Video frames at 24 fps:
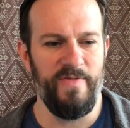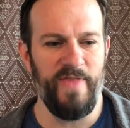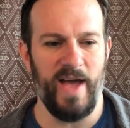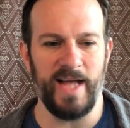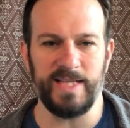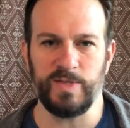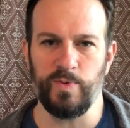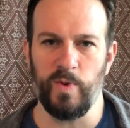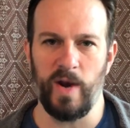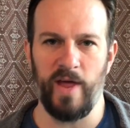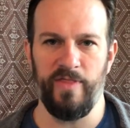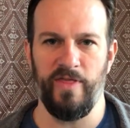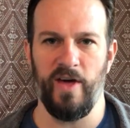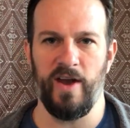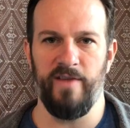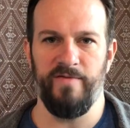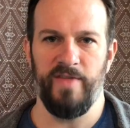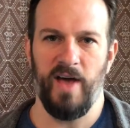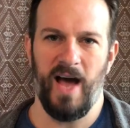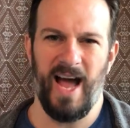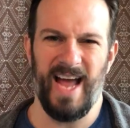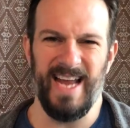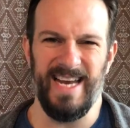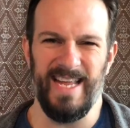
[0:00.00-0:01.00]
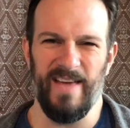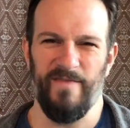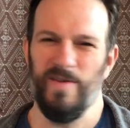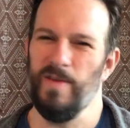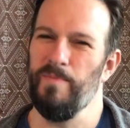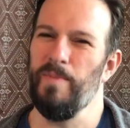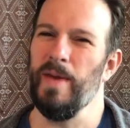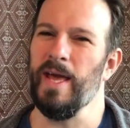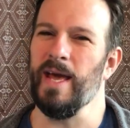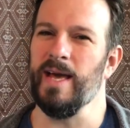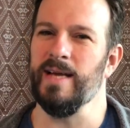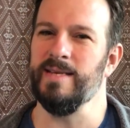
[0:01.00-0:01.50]
That's when I thought of the idea of
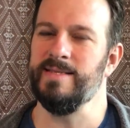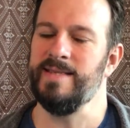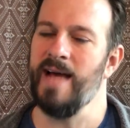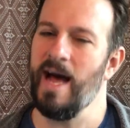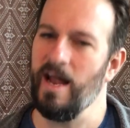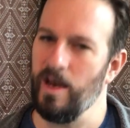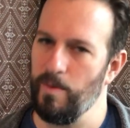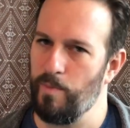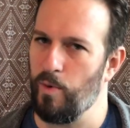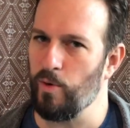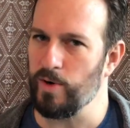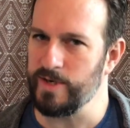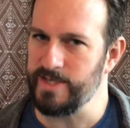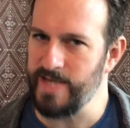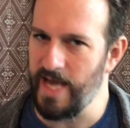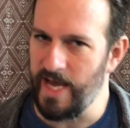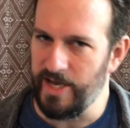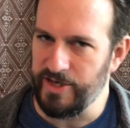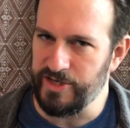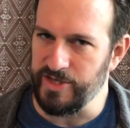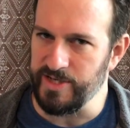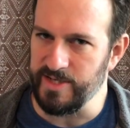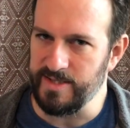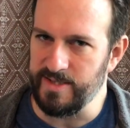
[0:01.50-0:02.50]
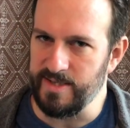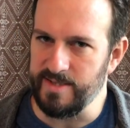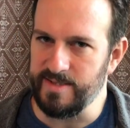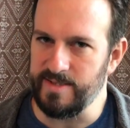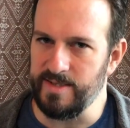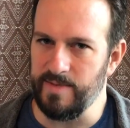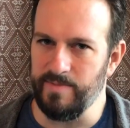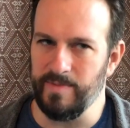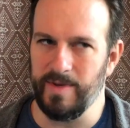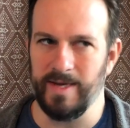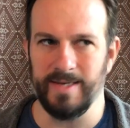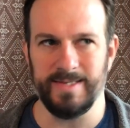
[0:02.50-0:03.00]
it being a teleportation
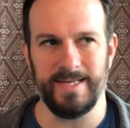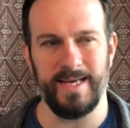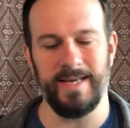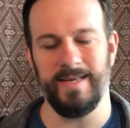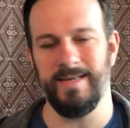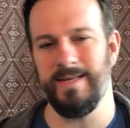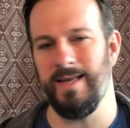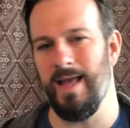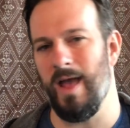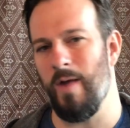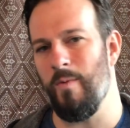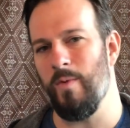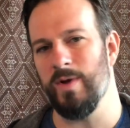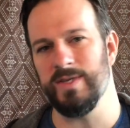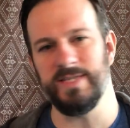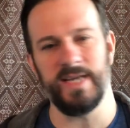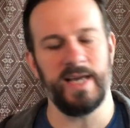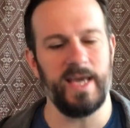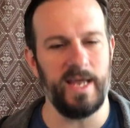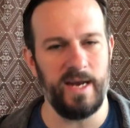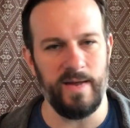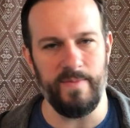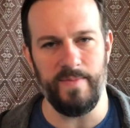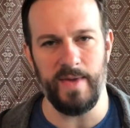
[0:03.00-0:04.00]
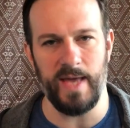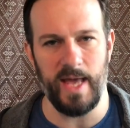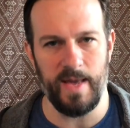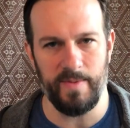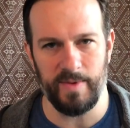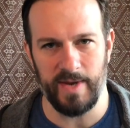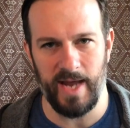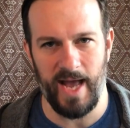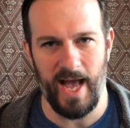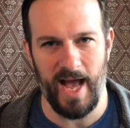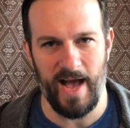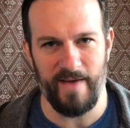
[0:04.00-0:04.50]
system, because I wasn't going to be
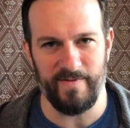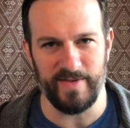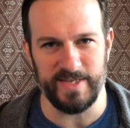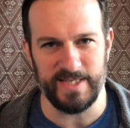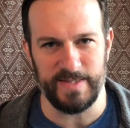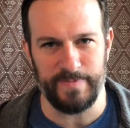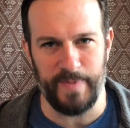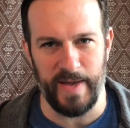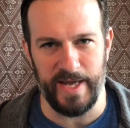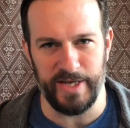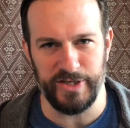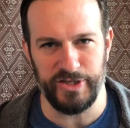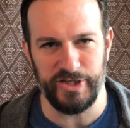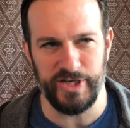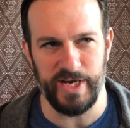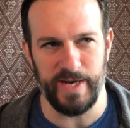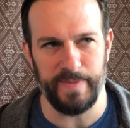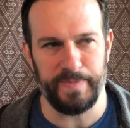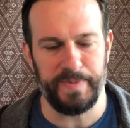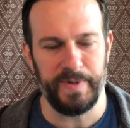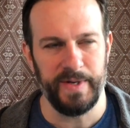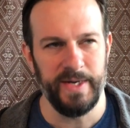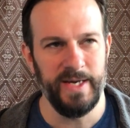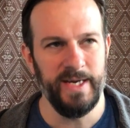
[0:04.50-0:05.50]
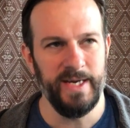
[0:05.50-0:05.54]
able to have a spaceship